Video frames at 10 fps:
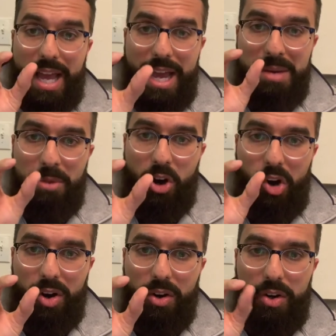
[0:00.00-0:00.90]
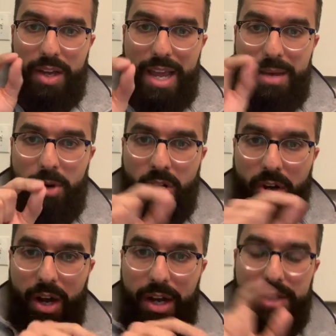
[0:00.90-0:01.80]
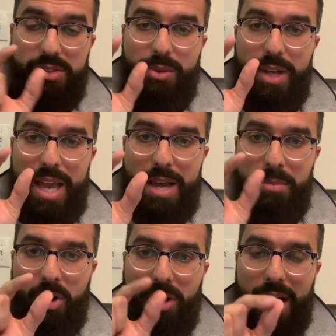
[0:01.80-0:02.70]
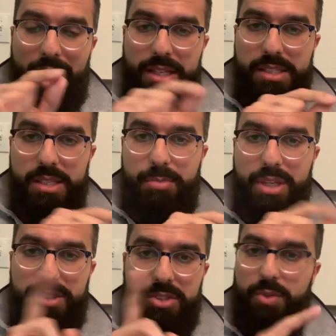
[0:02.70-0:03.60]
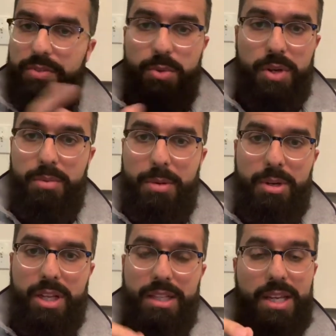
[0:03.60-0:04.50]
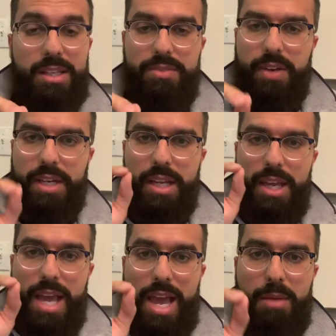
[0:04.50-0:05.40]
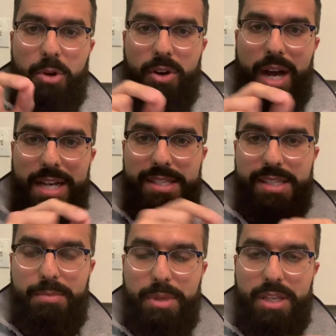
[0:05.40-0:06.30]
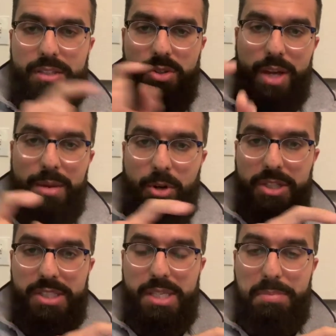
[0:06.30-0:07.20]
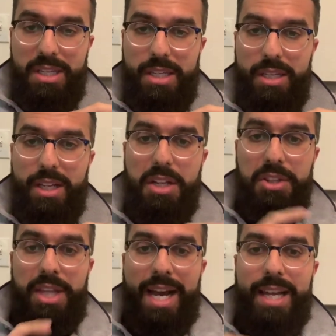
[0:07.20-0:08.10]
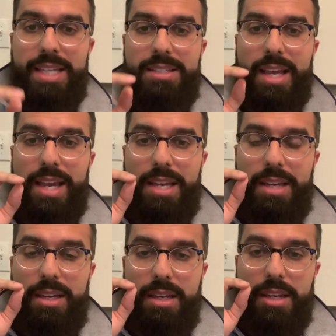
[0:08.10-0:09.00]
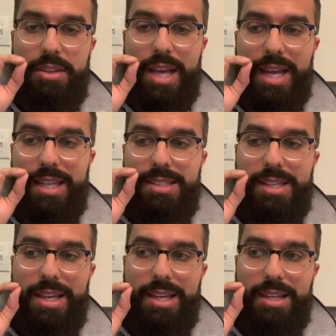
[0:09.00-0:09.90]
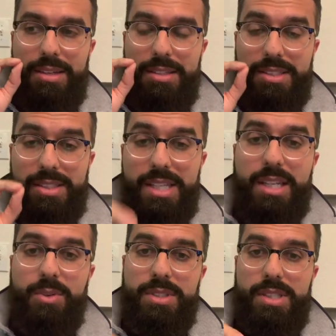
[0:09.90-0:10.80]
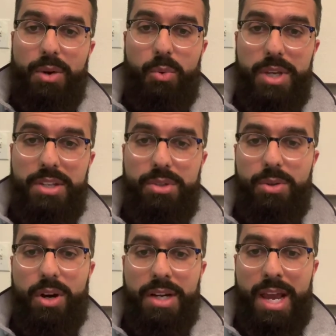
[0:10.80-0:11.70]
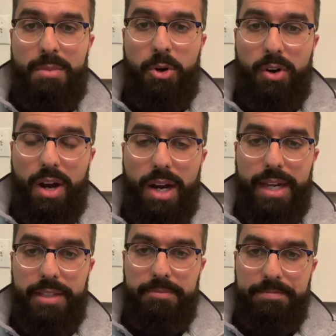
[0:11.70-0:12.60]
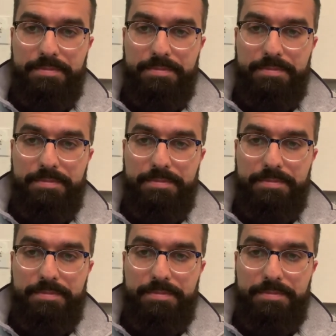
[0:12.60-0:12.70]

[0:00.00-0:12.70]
MRI. So MRICP. Just if you want to remember it like that, that's fine. MRICP. So MRCP. That is a sequence that we do on MRI.